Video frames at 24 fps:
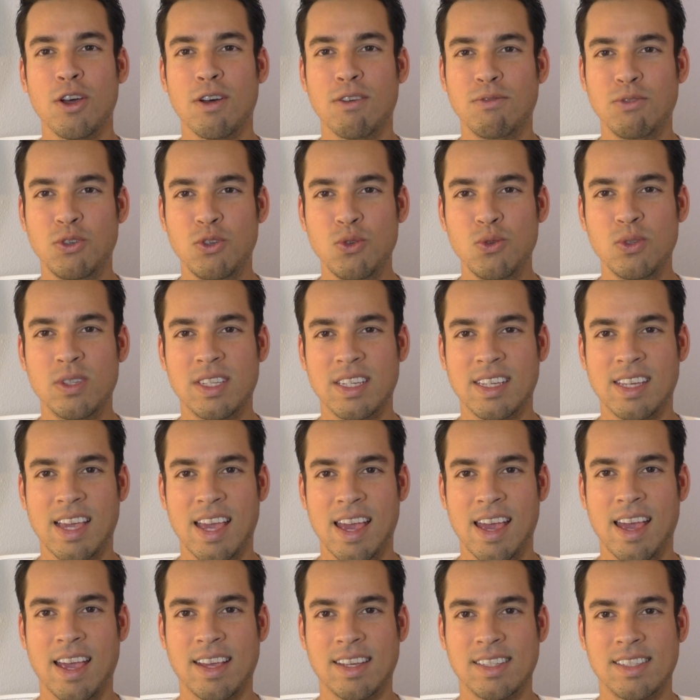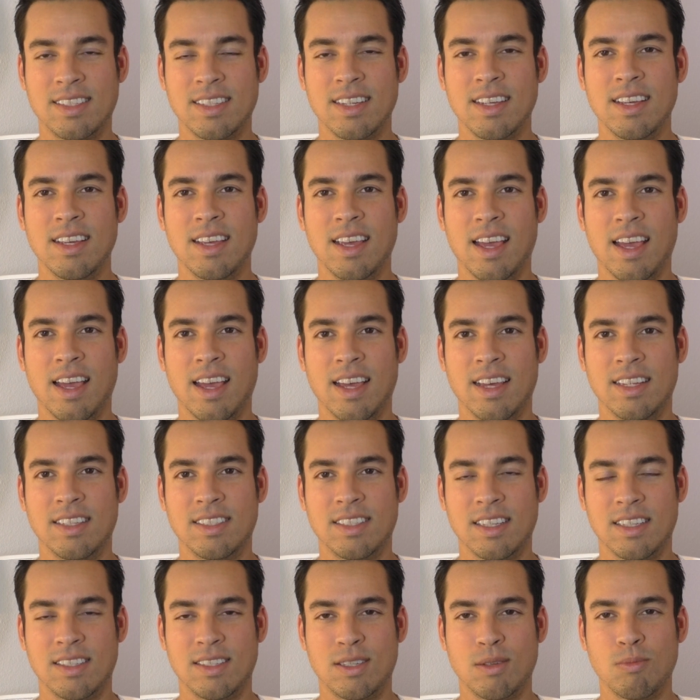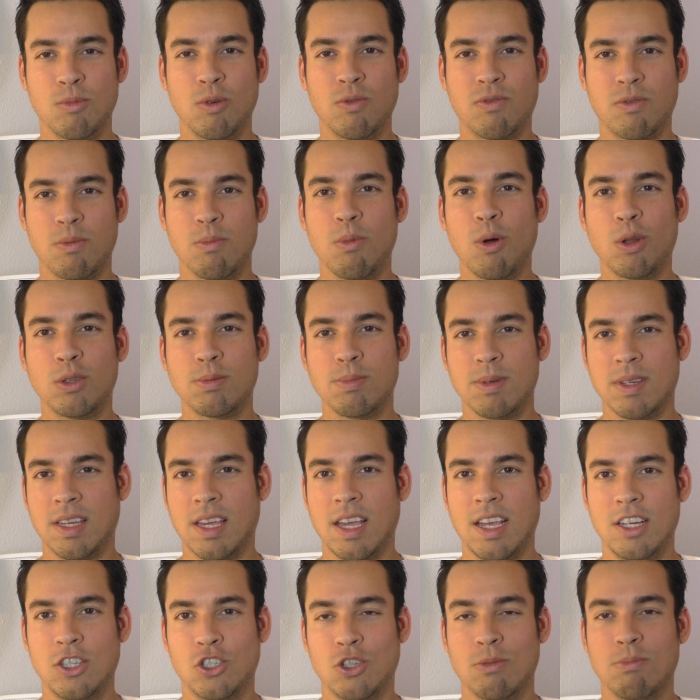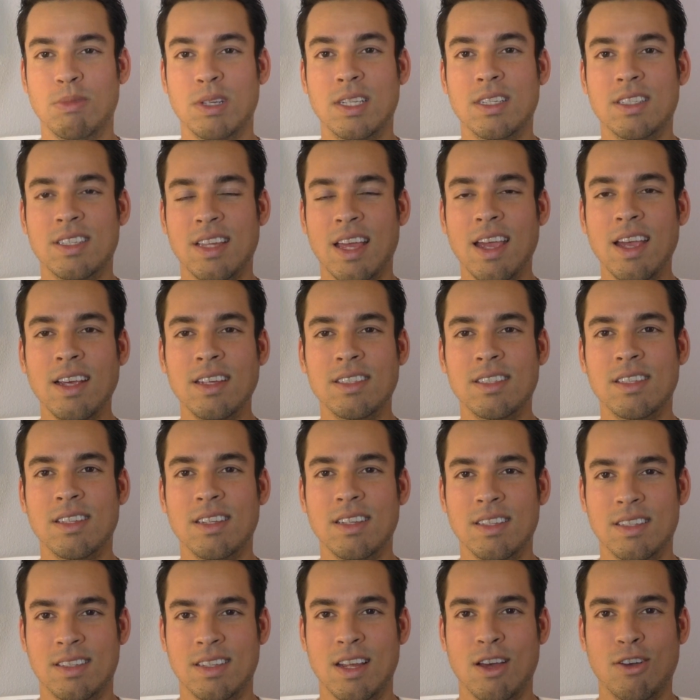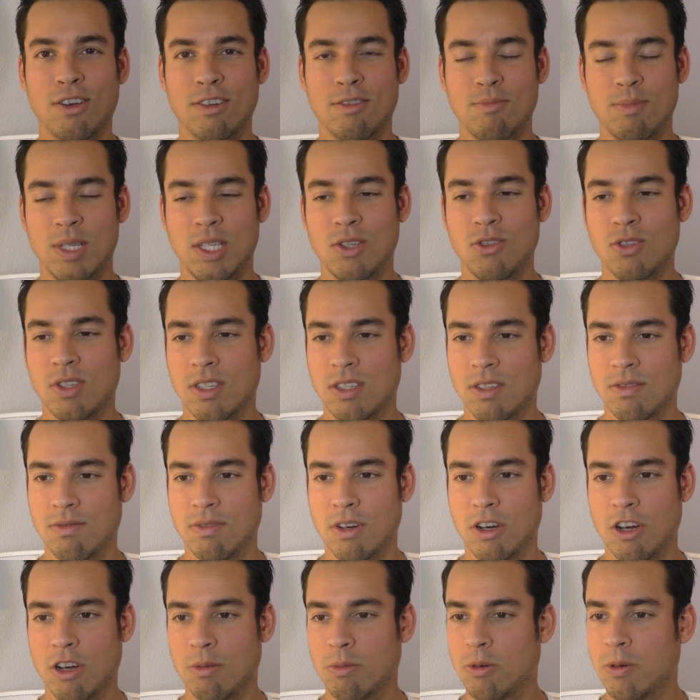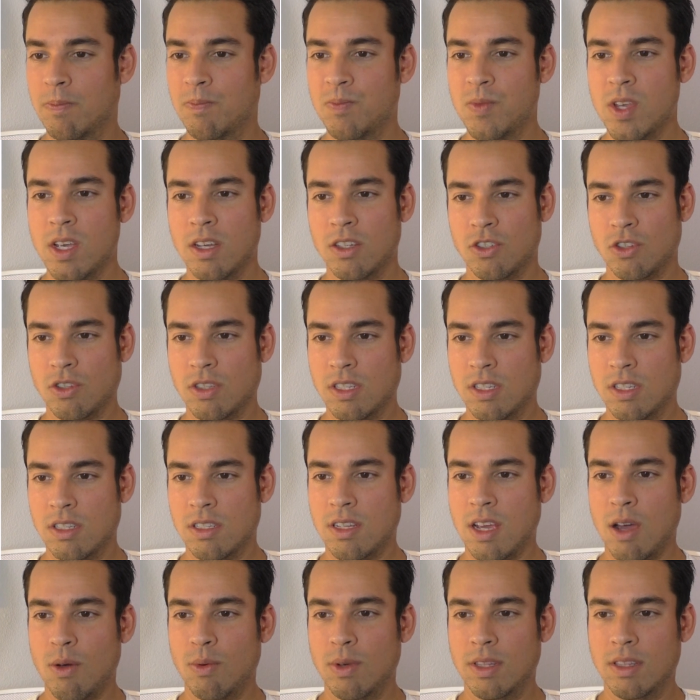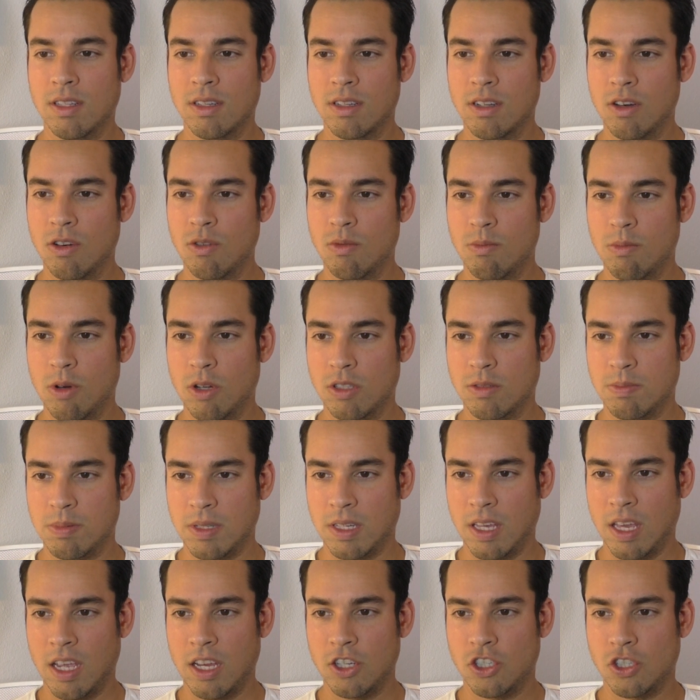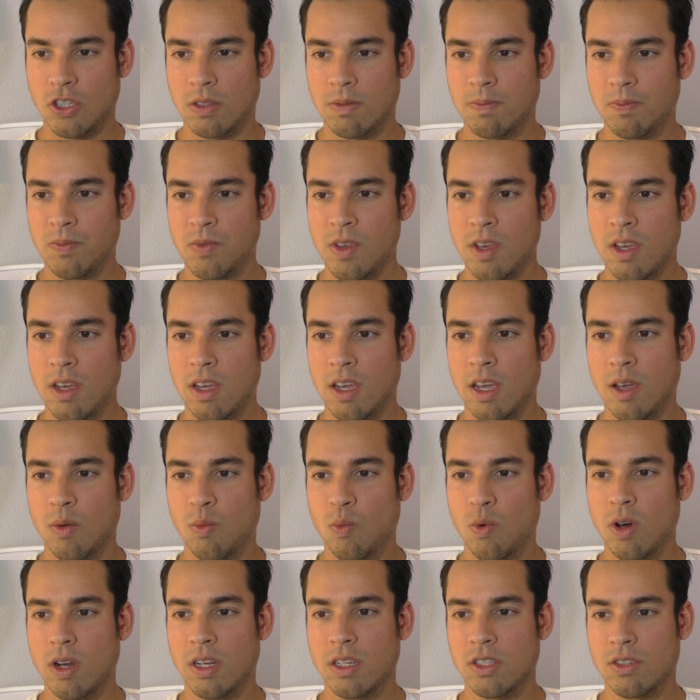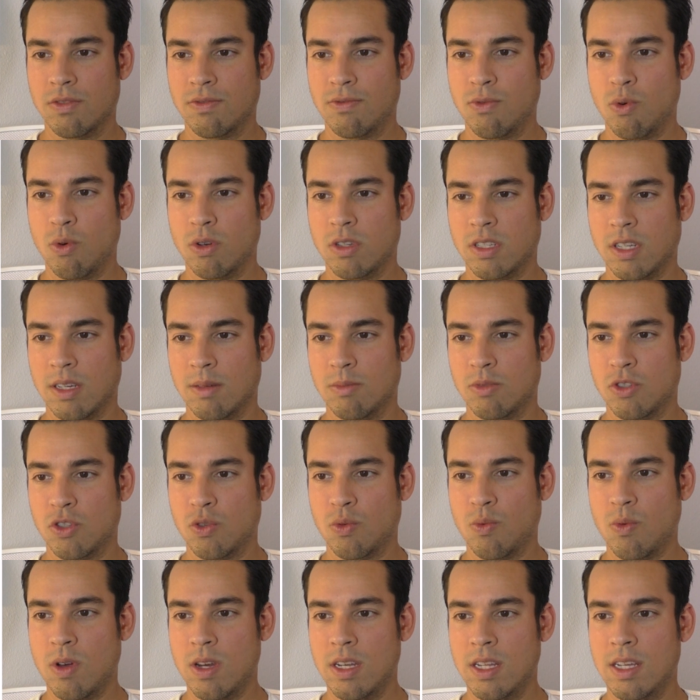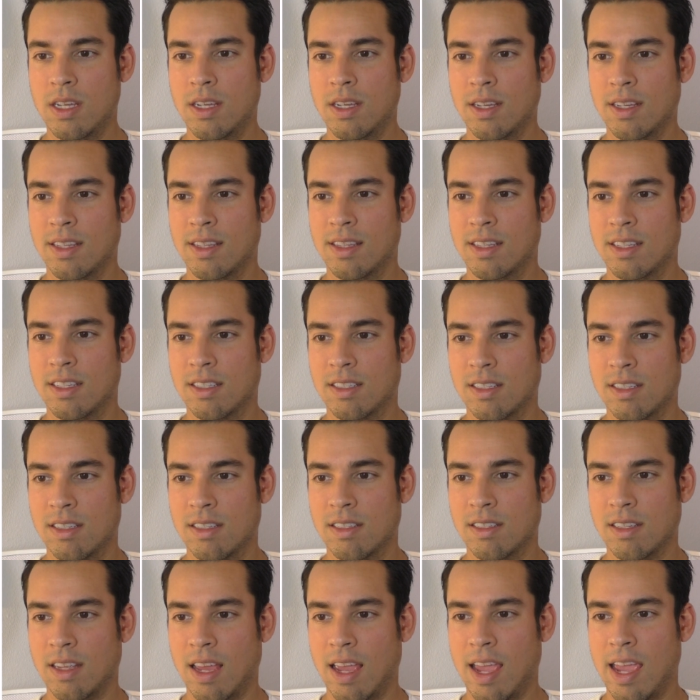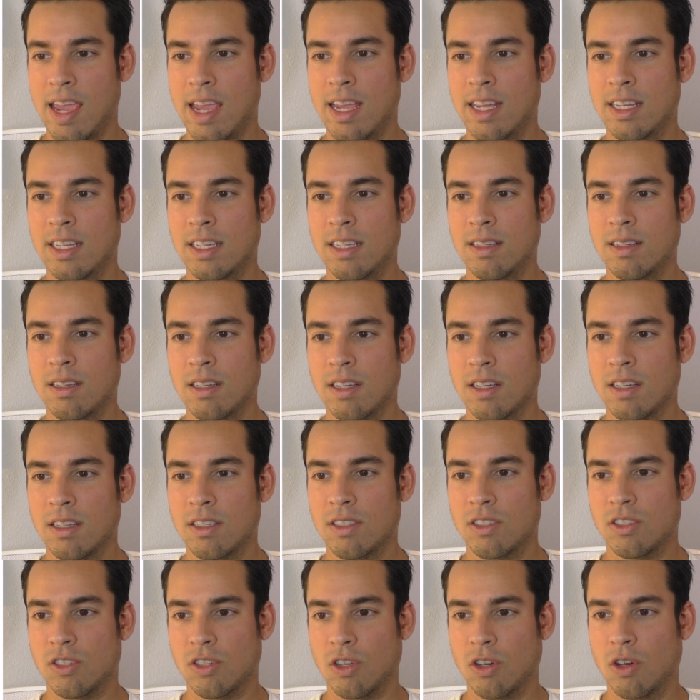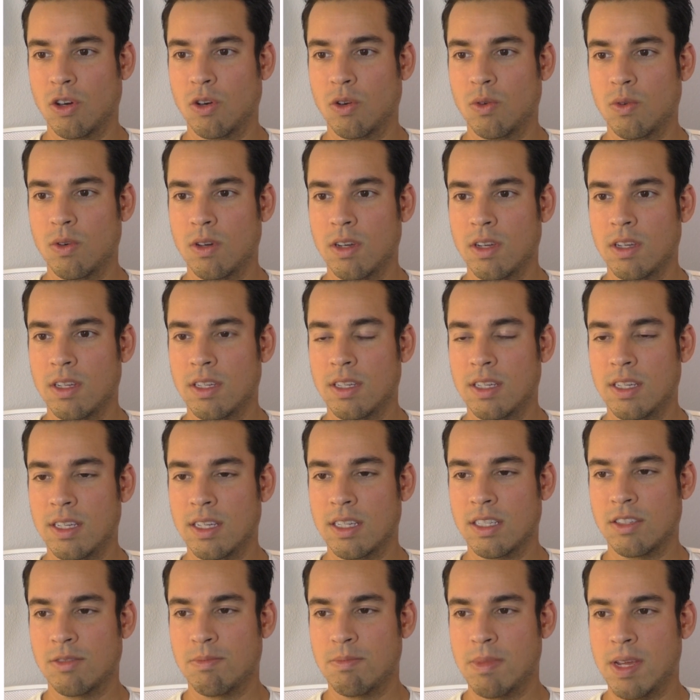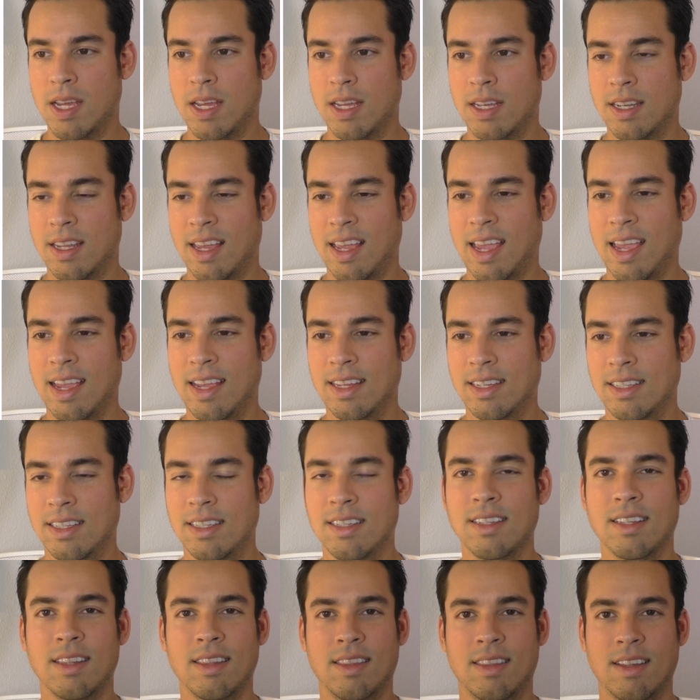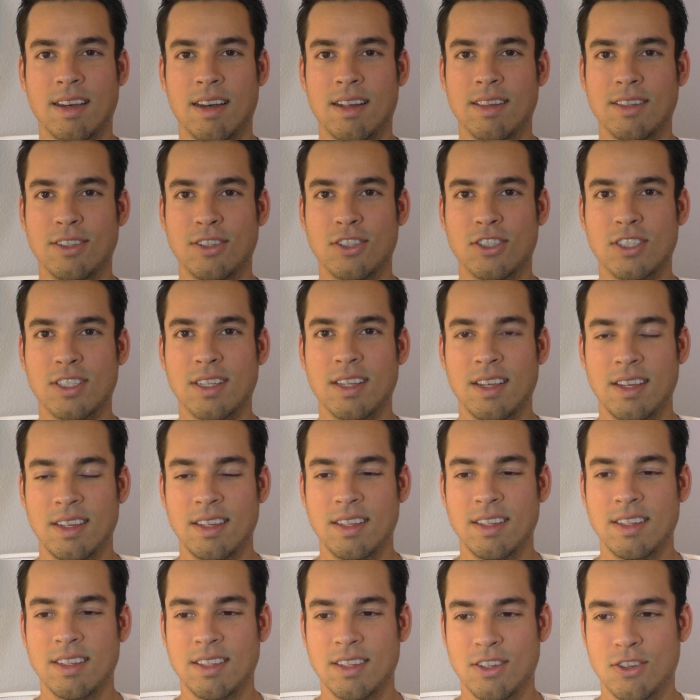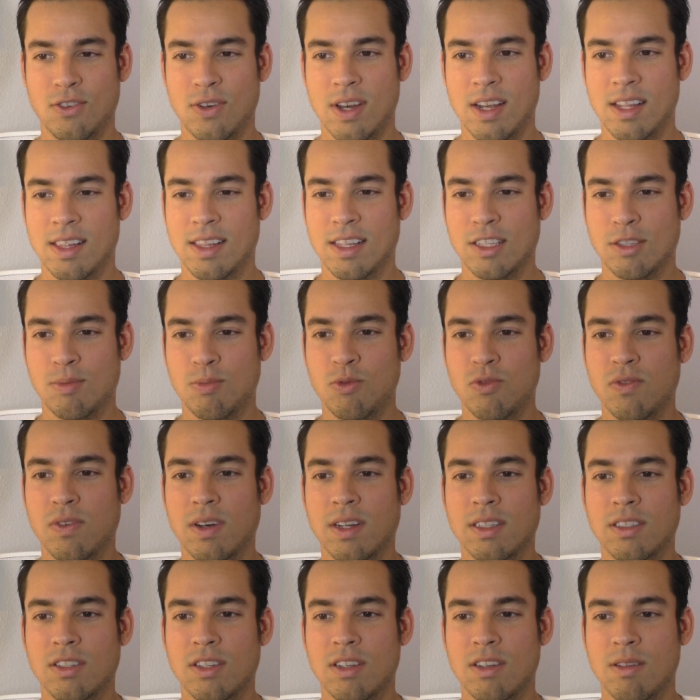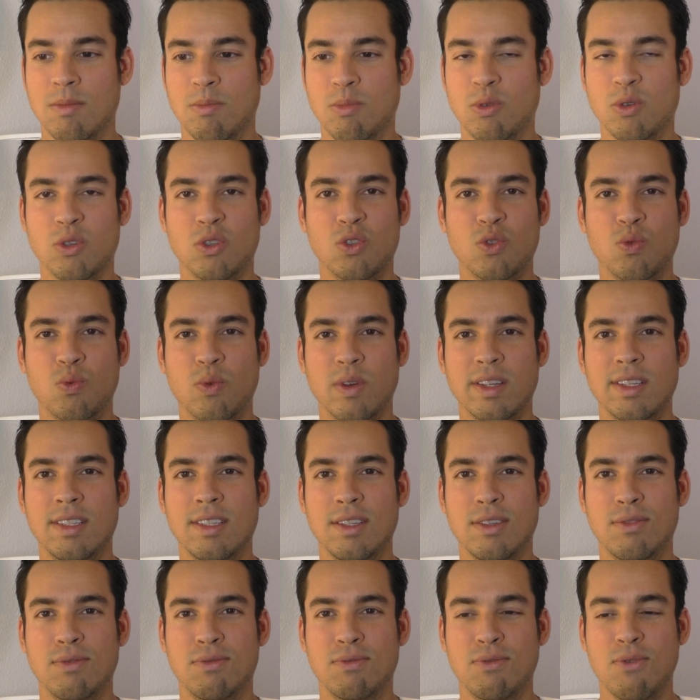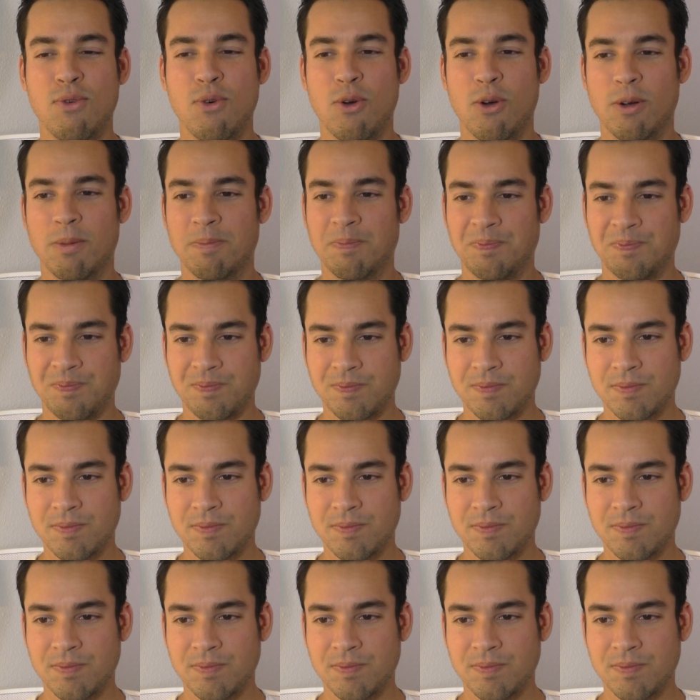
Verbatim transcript: of using x as a symbol for multiplication because x is not going to be used as a variable. So this is how we denote multiplication and what is 4 times 20? This is 80 so he has made $80. All right, let's move on to number 24.